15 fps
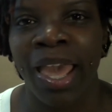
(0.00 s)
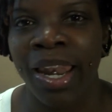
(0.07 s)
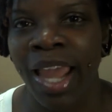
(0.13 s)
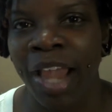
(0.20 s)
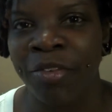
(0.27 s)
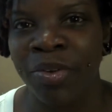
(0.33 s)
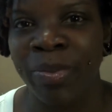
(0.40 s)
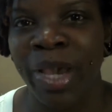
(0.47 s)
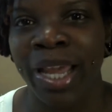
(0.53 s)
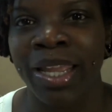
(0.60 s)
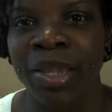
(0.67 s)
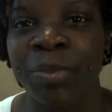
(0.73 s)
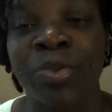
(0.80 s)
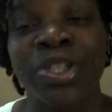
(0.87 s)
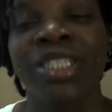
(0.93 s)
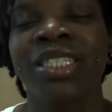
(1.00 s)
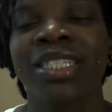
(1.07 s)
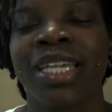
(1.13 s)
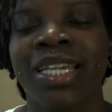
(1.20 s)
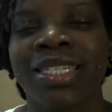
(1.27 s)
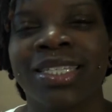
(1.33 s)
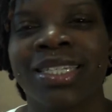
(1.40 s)
and everybody
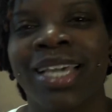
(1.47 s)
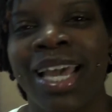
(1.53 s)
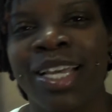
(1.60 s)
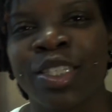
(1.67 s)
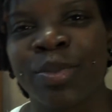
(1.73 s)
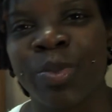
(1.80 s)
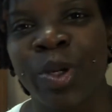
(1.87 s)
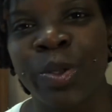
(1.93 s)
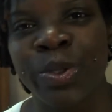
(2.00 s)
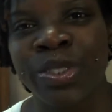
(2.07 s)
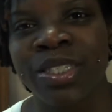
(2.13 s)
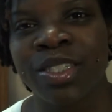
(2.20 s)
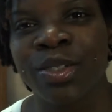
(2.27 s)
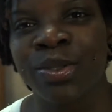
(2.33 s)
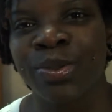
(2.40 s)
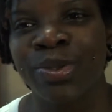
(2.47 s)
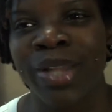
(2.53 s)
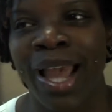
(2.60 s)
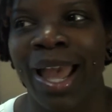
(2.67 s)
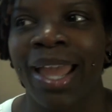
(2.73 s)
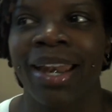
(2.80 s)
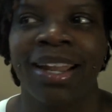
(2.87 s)
appreciates it as opposed to
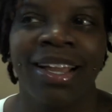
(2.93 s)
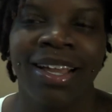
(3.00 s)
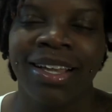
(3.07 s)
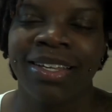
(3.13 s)
not.